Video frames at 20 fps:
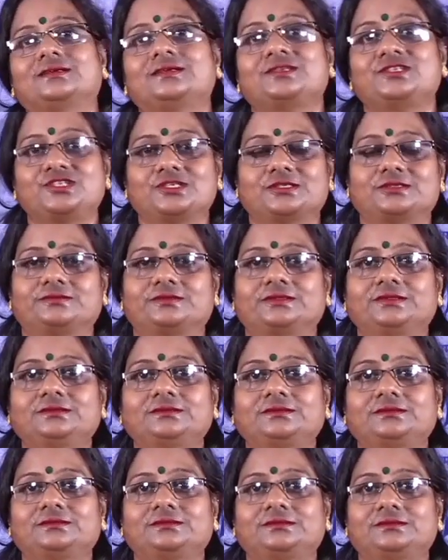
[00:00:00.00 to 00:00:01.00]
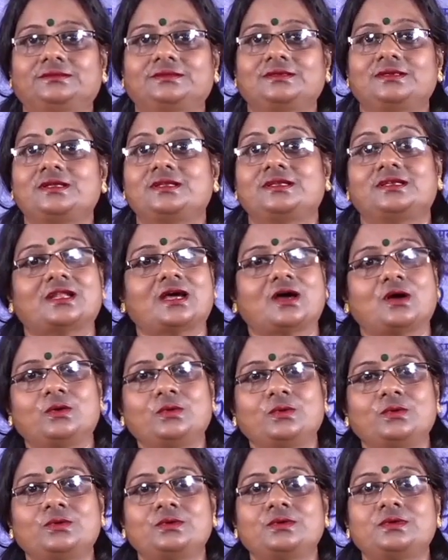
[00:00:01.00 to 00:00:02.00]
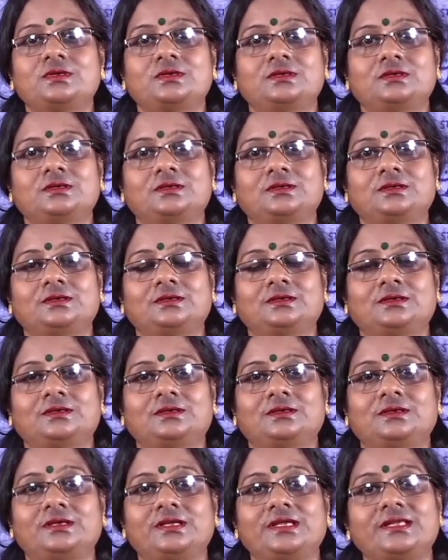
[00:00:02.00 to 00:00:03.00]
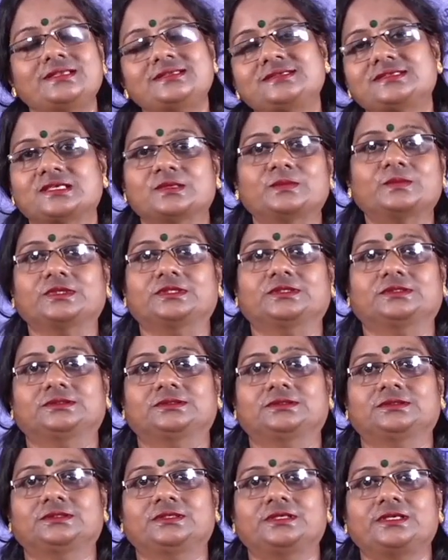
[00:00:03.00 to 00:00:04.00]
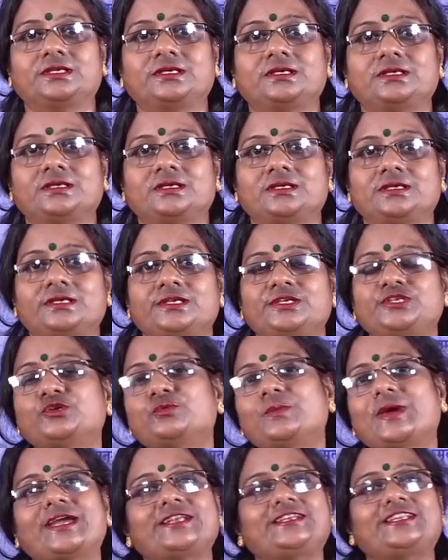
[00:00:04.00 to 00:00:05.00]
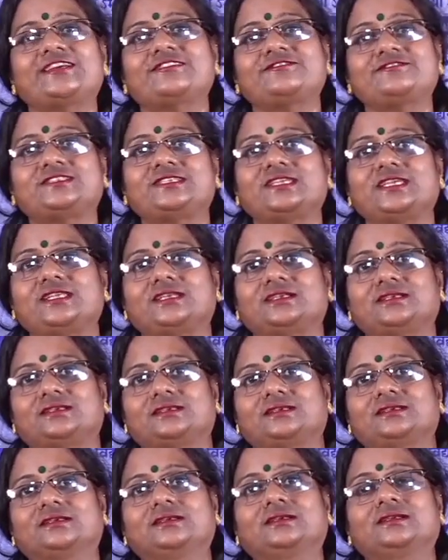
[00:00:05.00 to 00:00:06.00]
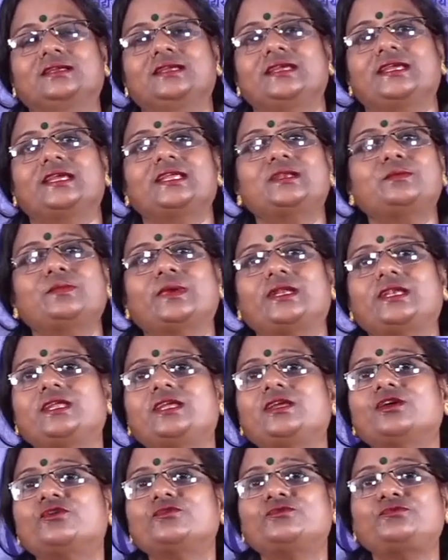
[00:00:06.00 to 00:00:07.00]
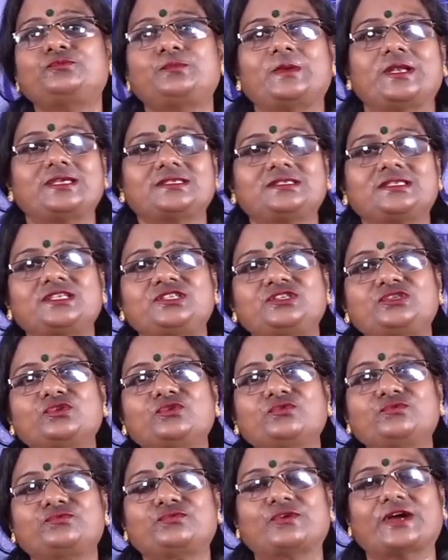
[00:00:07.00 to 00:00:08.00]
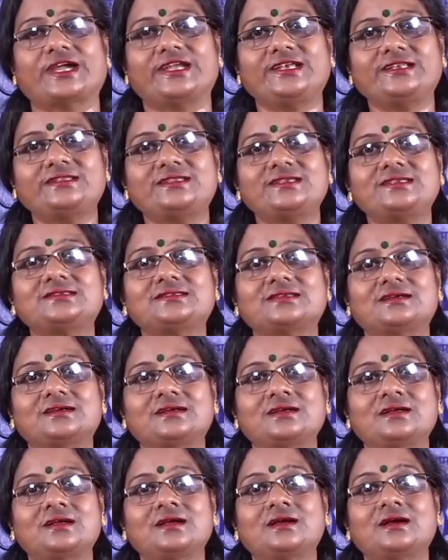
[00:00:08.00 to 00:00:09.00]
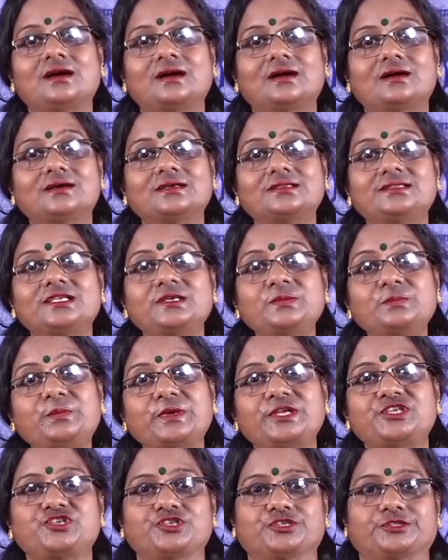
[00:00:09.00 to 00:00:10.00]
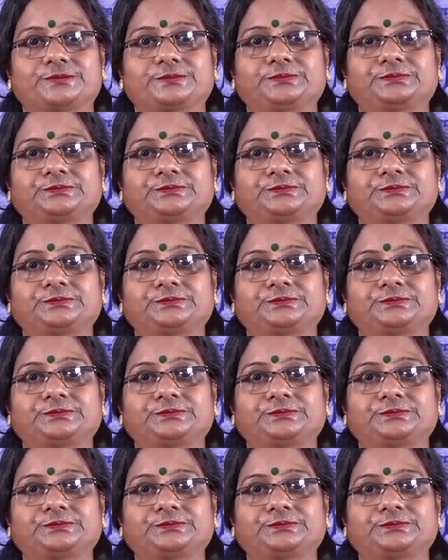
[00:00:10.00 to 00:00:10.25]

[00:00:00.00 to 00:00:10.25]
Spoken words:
Children, now in summer, you might have seen in many of places you find this earthen pitcher